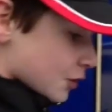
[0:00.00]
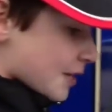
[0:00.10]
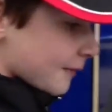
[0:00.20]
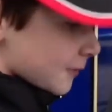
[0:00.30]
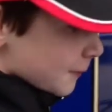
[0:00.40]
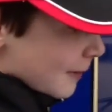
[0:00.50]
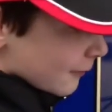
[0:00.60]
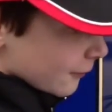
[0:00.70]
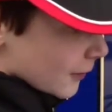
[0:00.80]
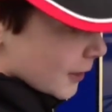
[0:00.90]
Jeff Smith
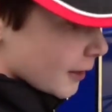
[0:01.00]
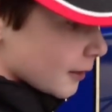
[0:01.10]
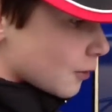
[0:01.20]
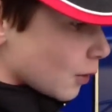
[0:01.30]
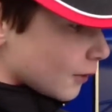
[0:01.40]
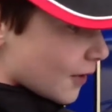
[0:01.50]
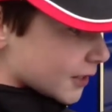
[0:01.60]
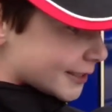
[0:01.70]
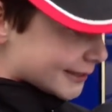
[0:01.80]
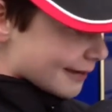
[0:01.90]

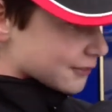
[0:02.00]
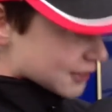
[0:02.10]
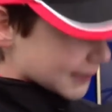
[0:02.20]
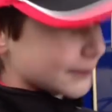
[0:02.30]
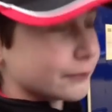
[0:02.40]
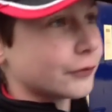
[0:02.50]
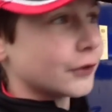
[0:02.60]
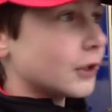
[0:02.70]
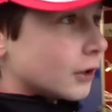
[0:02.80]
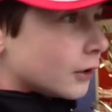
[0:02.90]
qualified 17th,
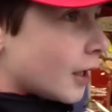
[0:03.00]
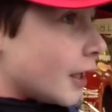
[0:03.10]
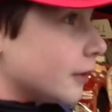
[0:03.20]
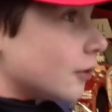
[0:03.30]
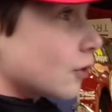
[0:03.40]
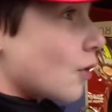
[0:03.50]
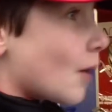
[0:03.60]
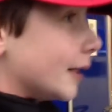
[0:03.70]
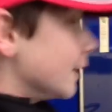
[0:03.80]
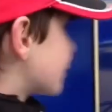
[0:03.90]
not
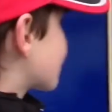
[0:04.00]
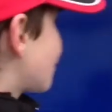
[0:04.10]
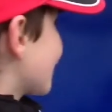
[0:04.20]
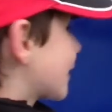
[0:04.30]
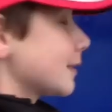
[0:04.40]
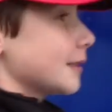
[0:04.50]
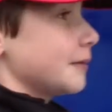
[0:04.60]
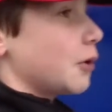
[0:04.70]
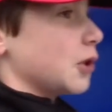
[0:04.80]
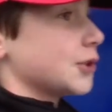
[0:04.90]
quite as quick as he
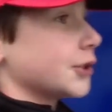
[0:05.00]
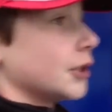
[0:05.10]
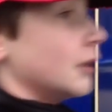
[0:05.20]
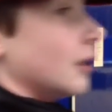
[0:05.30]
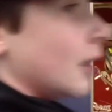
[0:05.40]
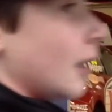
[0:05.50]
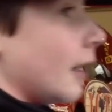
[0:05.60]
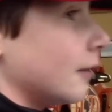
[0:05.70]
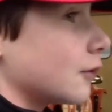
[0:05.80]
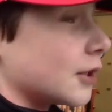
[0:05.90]
was,
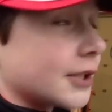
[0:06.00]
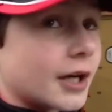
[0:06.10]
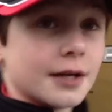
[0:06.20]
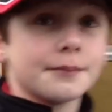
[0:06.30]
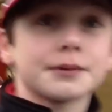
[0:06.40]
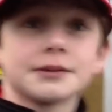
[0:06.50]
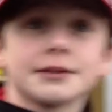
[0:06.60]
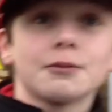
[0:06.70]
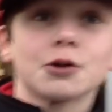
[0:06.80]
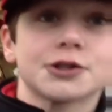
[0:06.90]
not quite as high up as
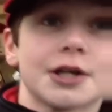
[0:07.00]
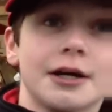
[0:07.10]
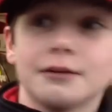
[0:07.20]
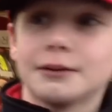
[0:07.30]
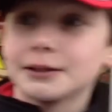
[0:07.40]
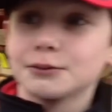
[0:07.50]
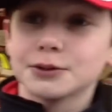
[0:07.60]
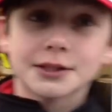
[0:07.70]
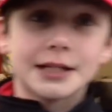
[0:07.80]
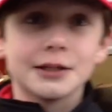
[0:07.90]
he was when he
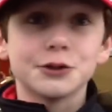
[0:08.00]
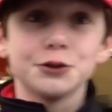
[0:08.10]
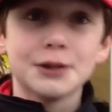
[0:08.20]
was here 2